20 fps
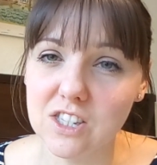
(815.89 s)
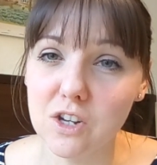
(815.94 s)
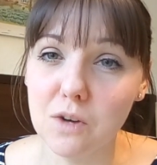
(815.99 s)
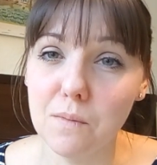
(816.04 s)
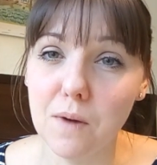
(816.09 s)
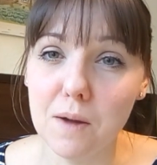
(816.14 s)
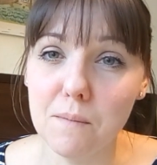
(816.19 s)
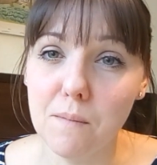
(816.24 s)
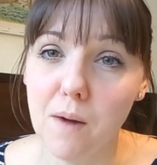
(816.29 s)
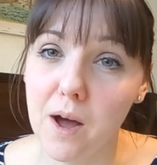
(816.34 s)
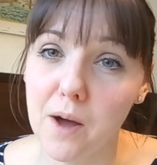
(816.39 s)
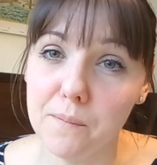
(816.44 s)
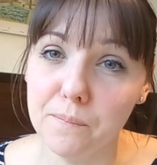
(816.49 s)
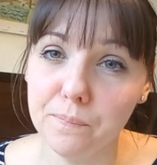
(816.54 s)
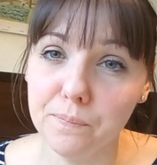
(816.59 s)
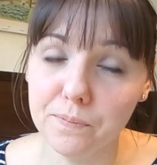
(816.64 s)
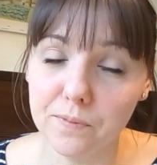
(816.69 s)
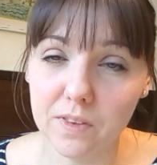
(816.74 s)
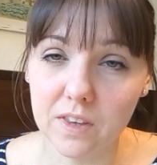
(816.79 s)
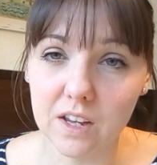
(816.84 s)
So my
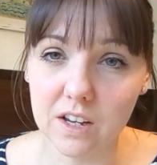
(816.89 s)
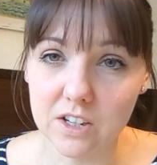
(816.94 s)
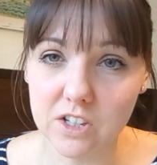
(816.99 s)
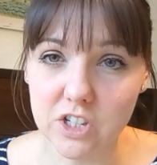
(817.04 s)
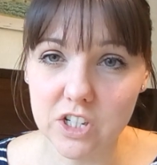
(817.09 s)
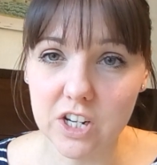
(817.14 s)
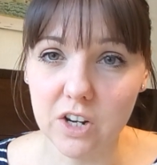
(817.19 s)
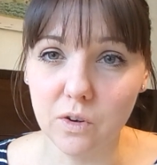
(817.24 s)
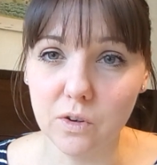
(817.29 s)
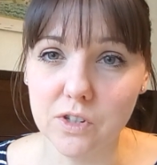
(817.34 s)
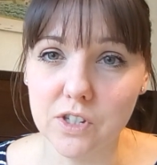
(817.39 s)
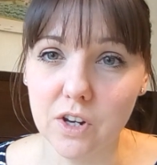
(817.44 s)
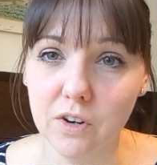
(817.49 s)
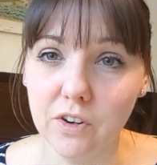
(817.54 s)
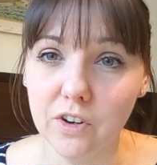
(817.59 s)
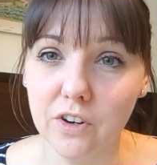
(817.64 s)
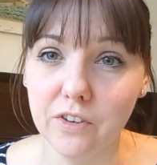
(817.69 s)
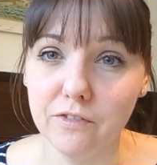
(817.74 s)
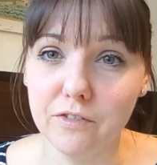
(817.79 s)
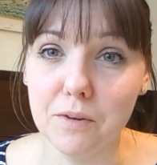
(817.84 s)
mum, she also
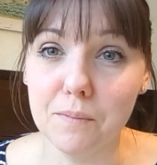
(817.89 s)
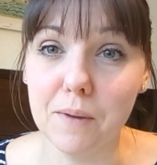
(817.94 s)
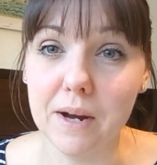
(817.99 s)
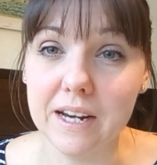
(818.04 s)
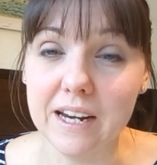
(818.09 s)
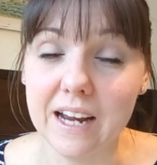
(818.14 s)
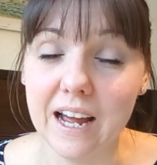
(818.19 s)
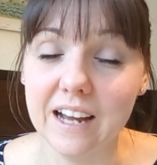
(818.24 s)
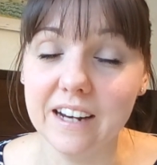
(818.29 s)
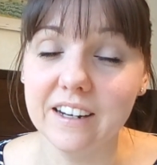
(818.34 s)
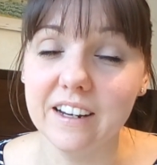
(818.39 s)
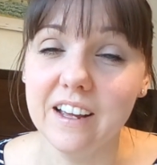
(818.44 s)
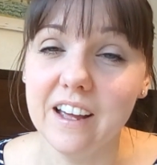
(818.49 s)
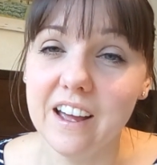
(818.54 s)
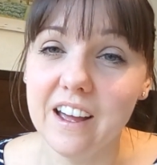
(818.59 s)
learned from my nan,